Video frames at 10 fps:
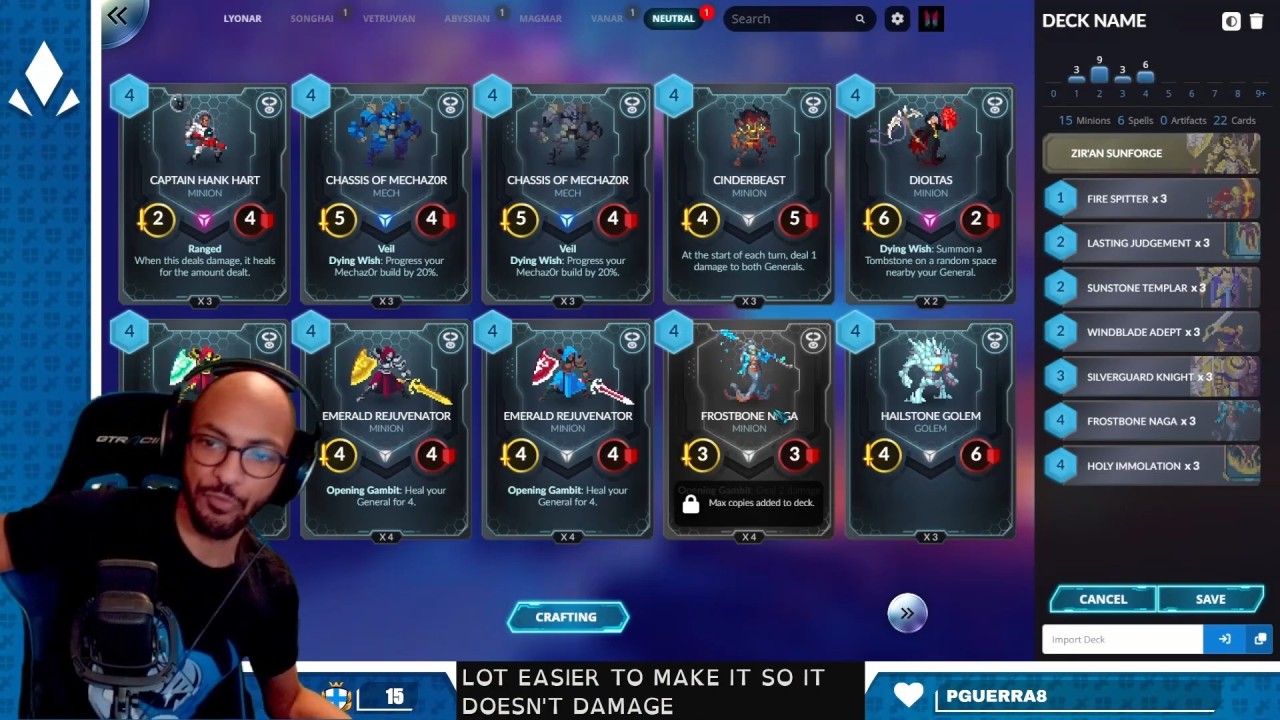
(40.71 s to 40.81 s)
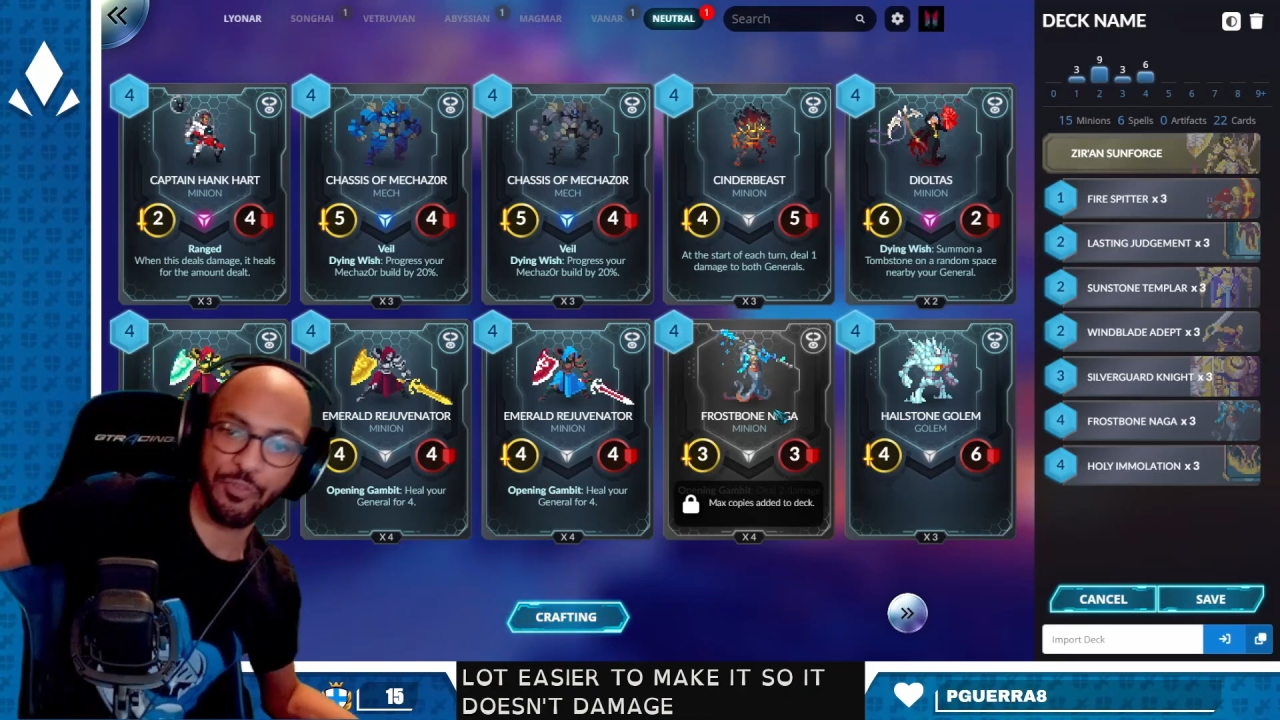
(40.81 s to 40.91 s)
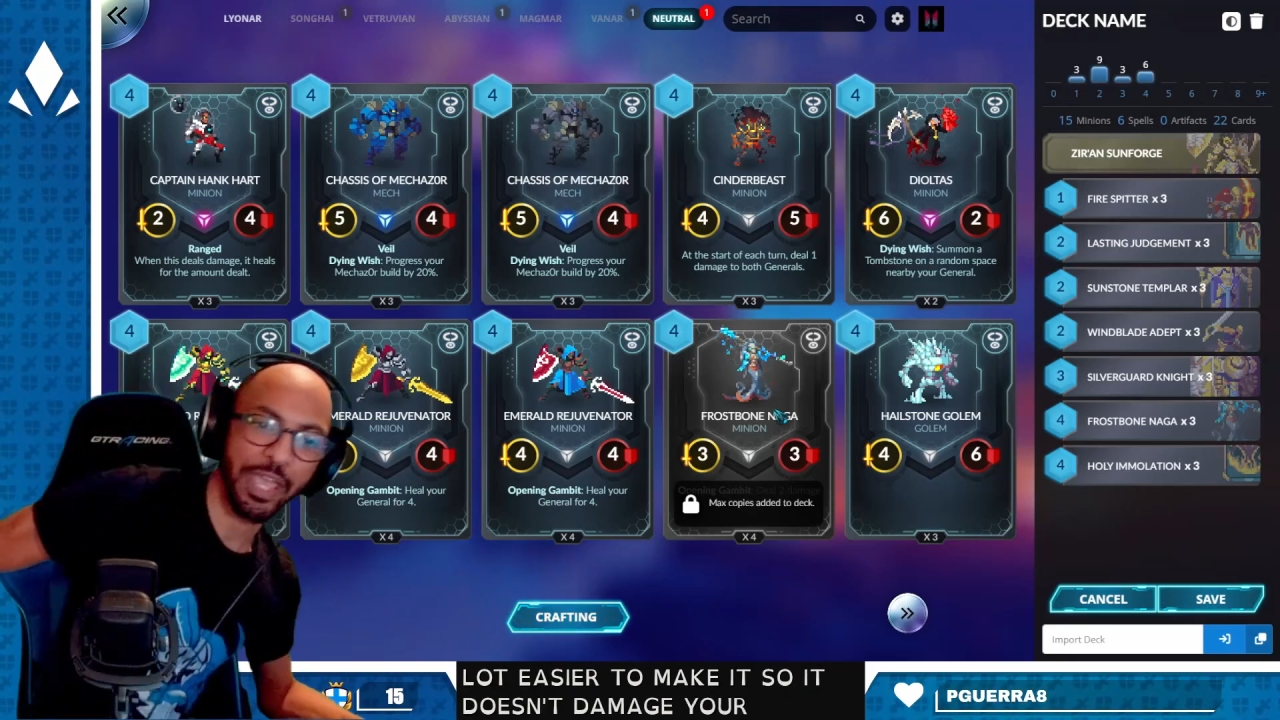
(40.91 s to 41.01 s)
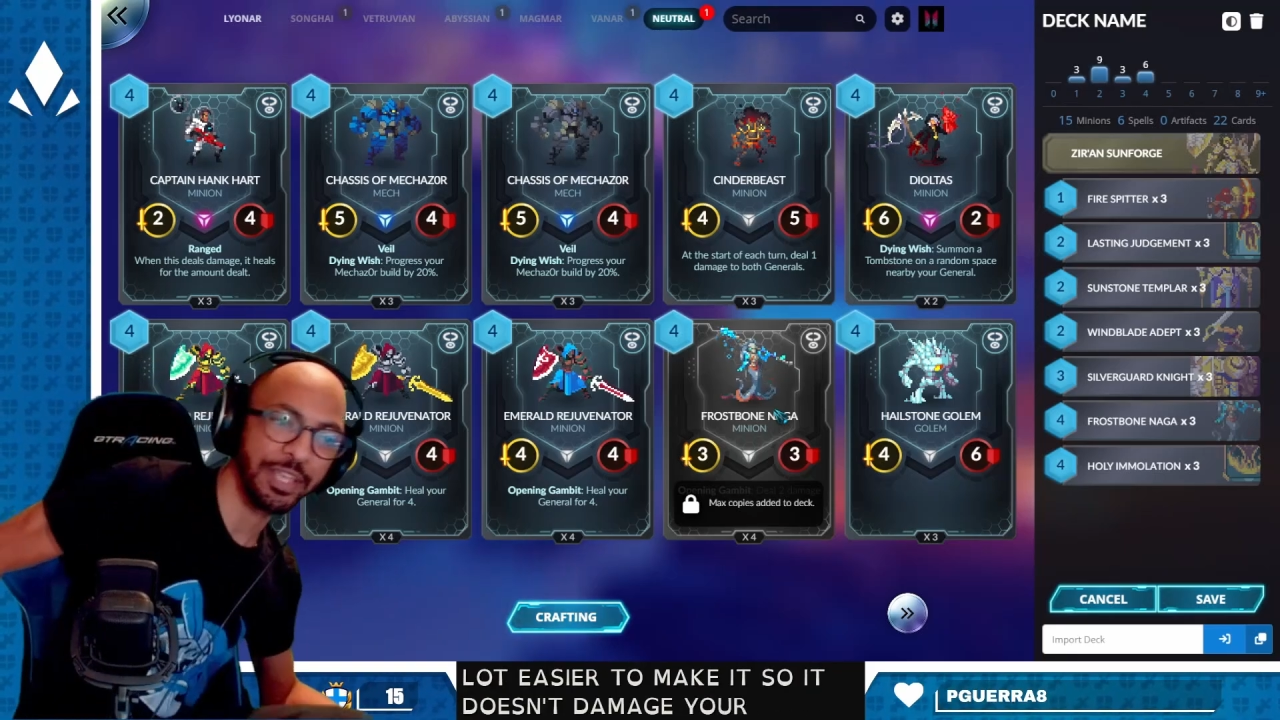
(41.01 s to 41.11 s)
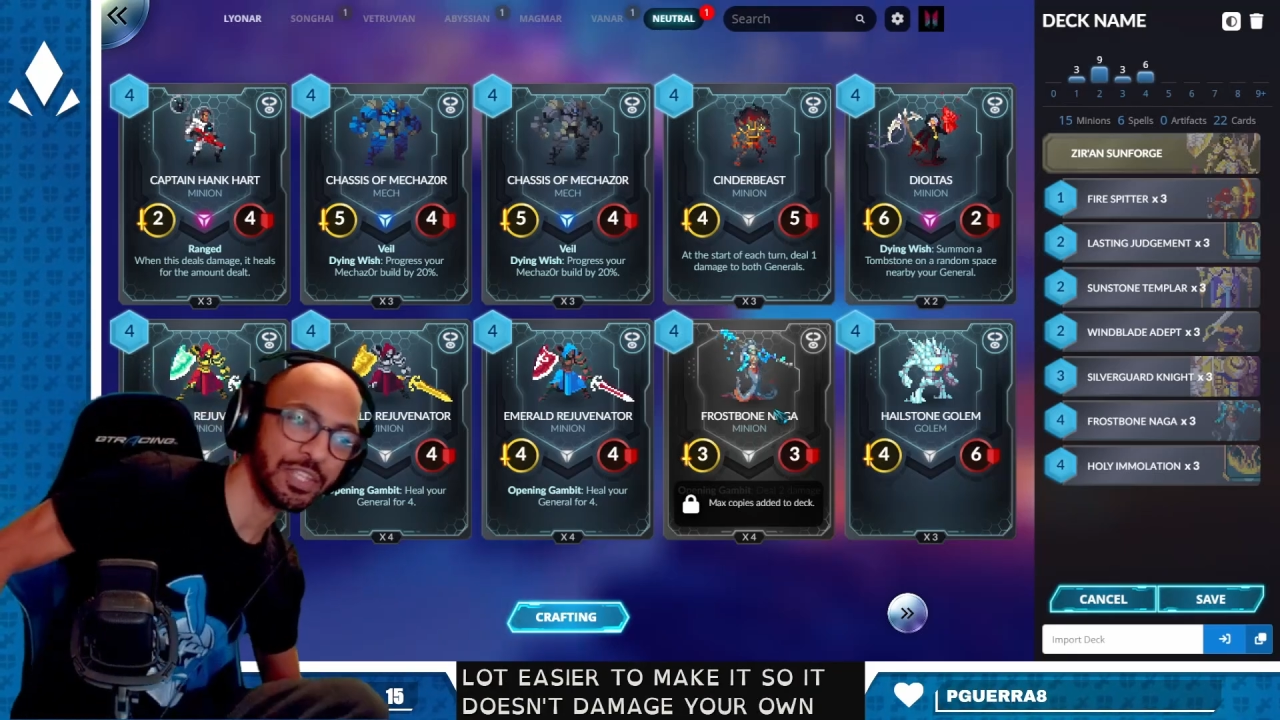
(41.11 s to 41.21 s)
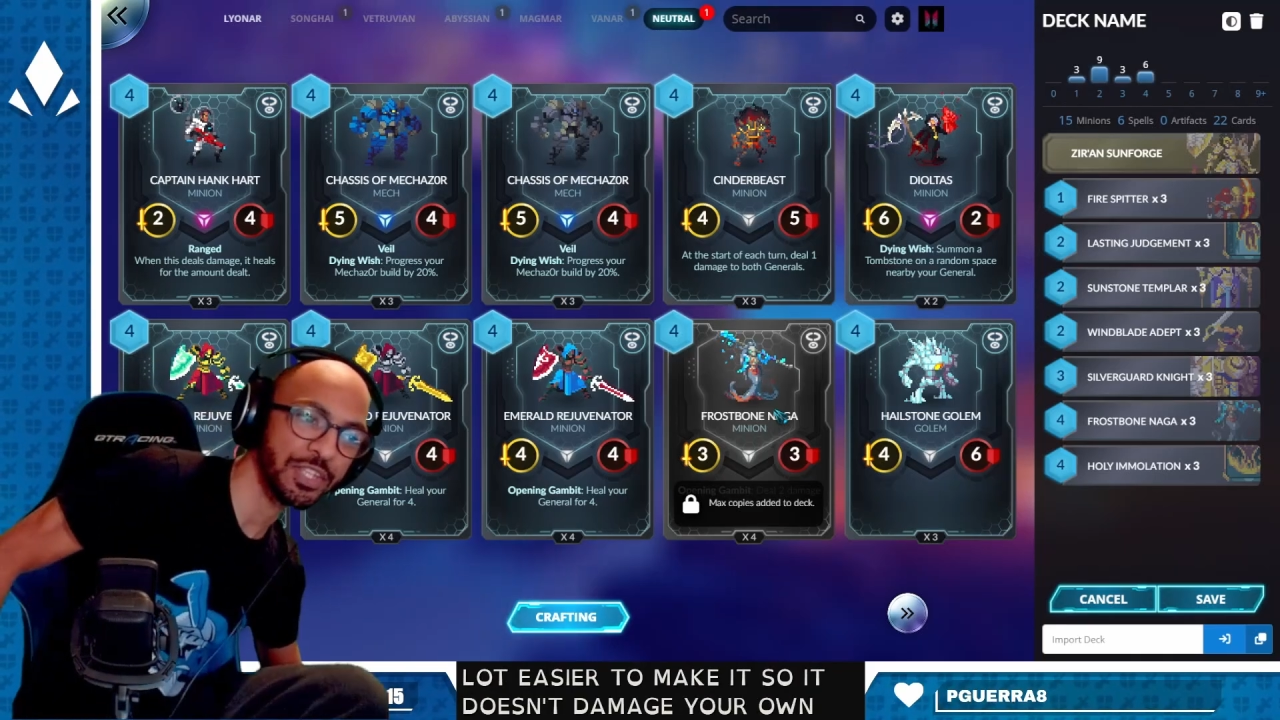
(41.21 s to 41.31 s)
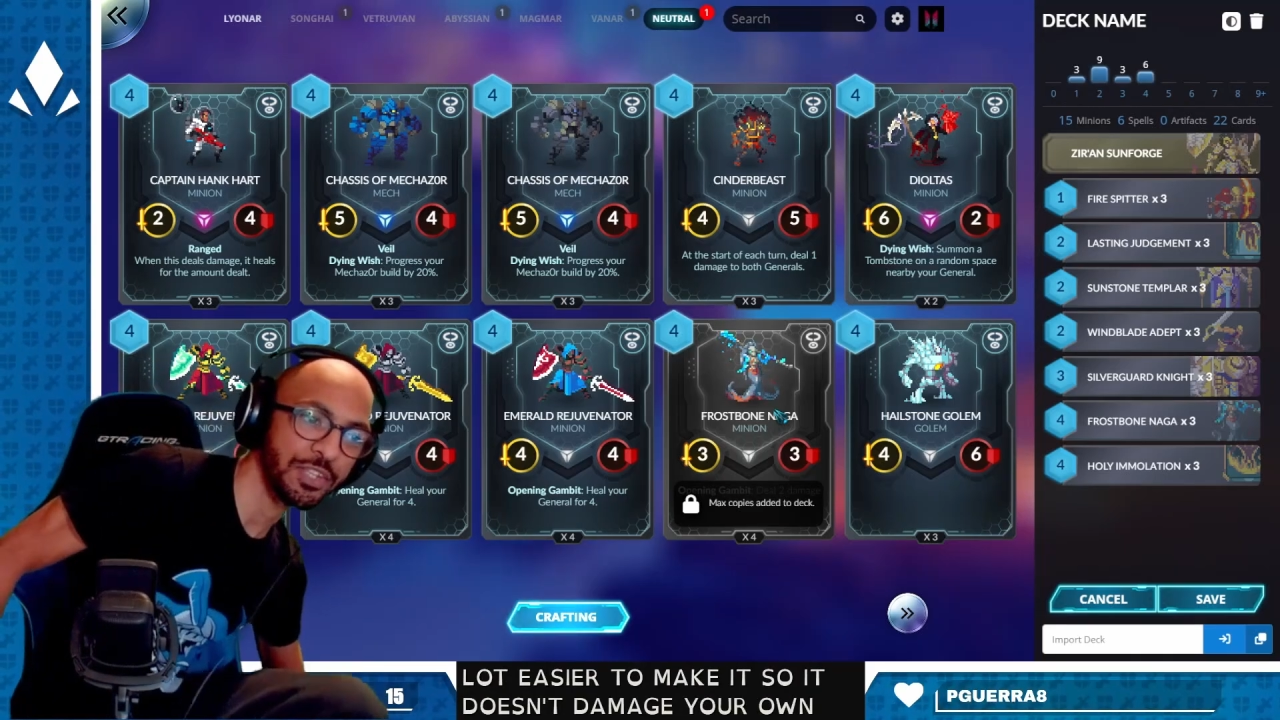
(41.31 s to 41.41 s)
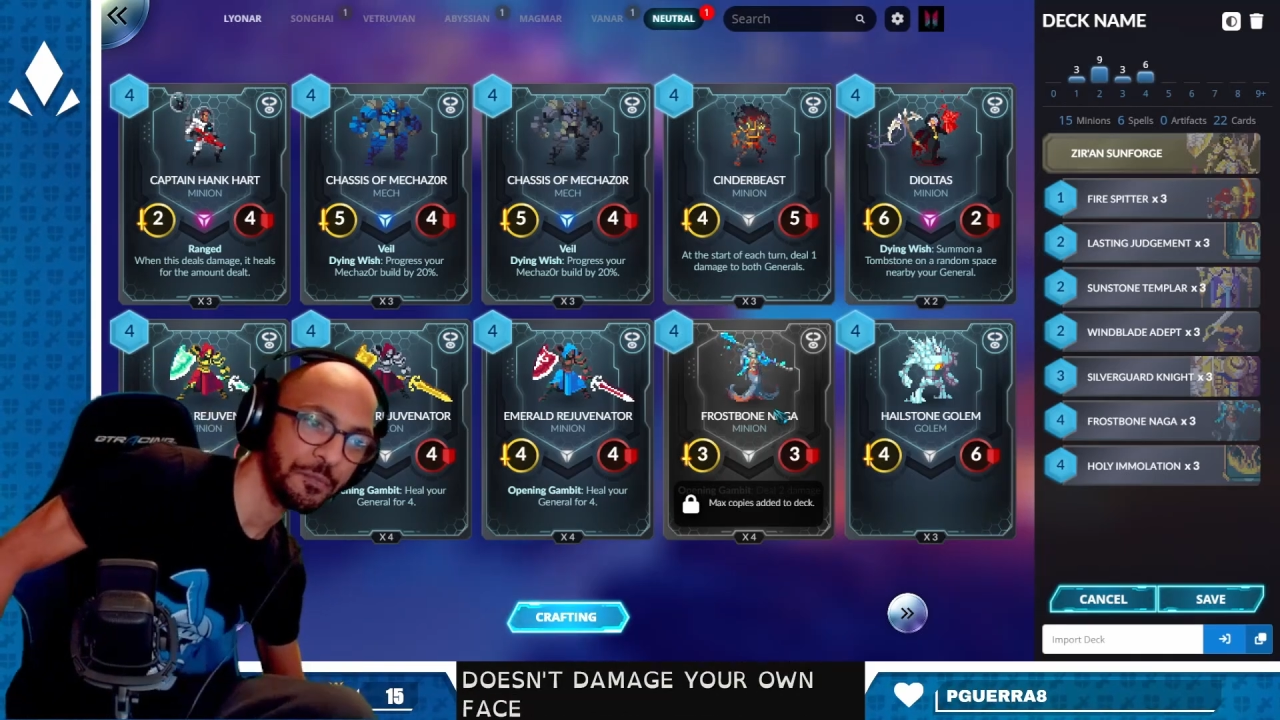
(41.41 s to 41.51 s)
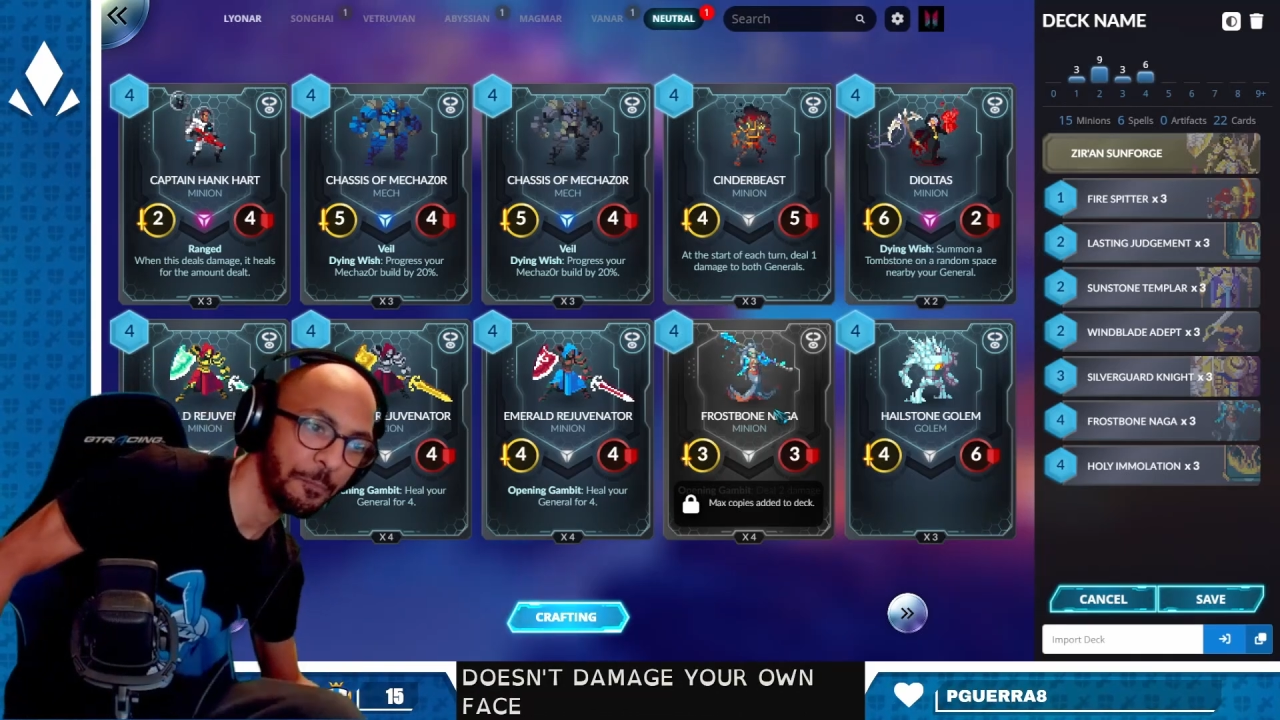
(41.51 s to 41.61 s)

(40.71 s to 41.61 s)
face.